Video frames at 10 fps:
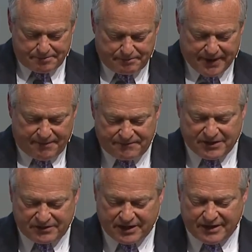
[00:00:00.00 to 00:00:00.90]

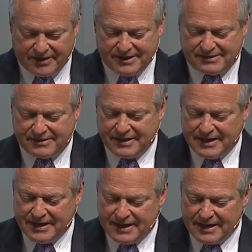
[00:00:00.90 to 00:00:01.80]
beneficiaries,
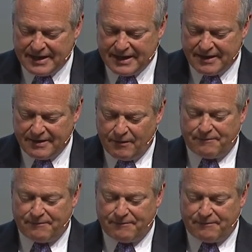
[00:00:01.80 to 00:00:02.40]
well,